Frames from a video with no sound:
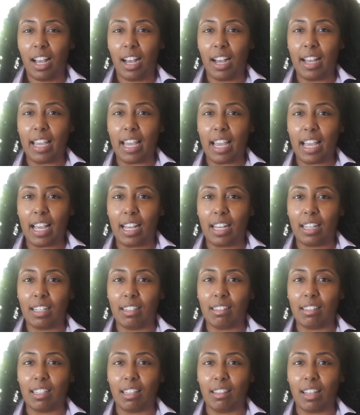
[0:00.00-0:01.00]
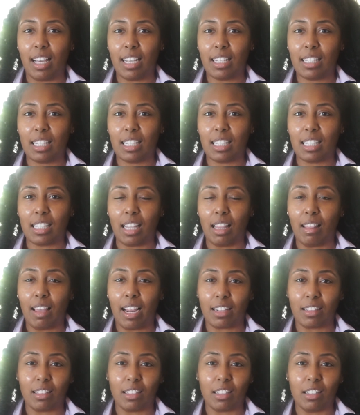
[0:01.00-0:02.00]
and lessens the
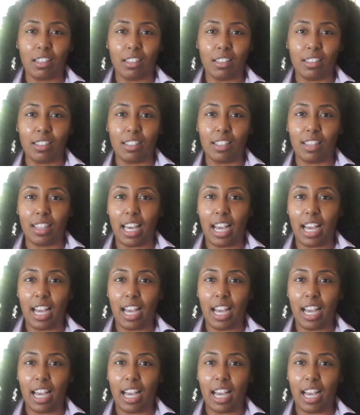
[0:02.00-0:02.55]
likelihood